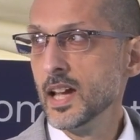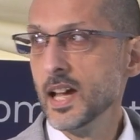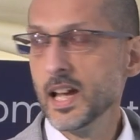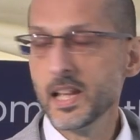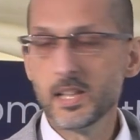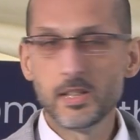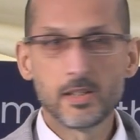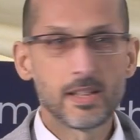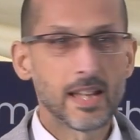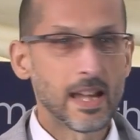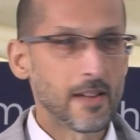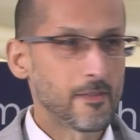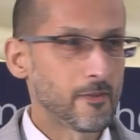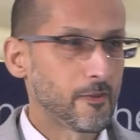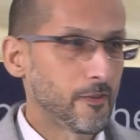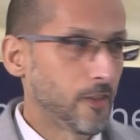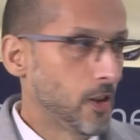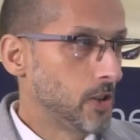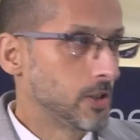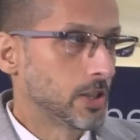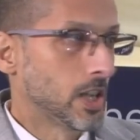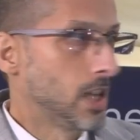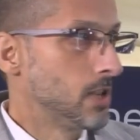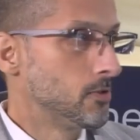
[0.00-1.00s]
and you get
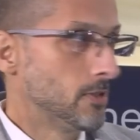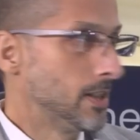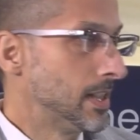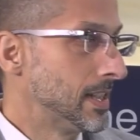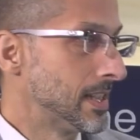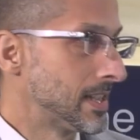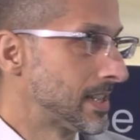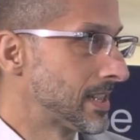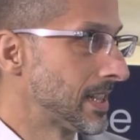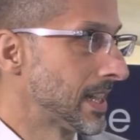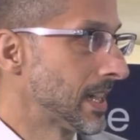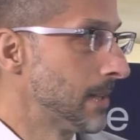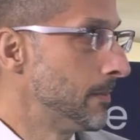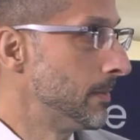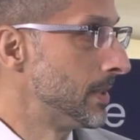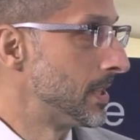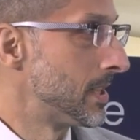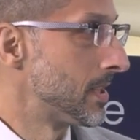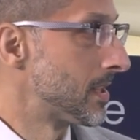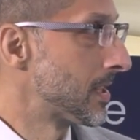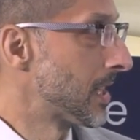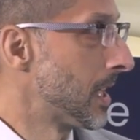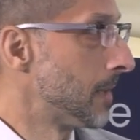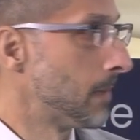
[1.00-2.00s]
photorealistic
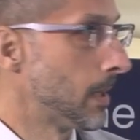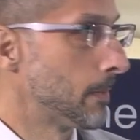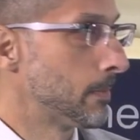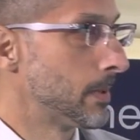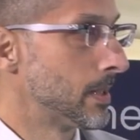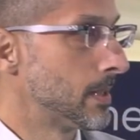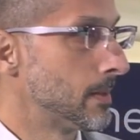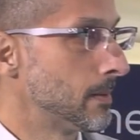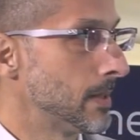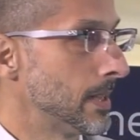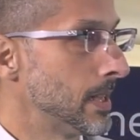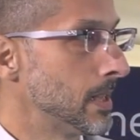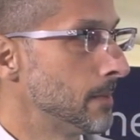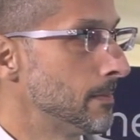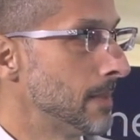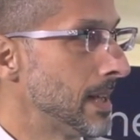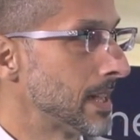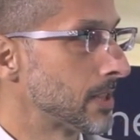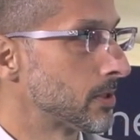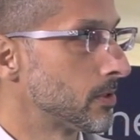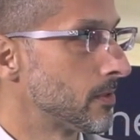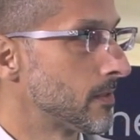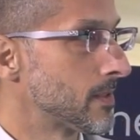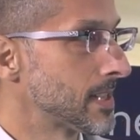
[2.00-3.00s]
images come up in a
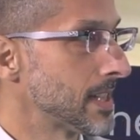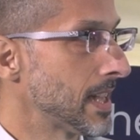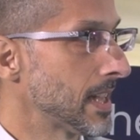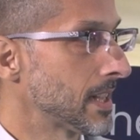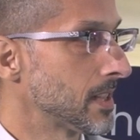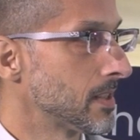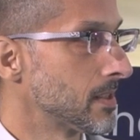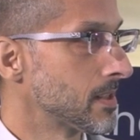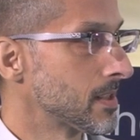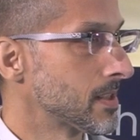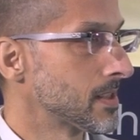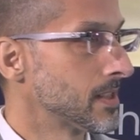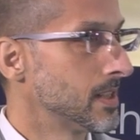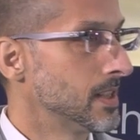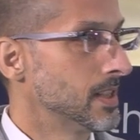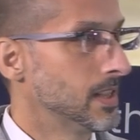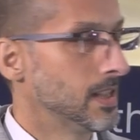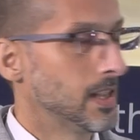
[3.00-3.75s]
matter of seconds.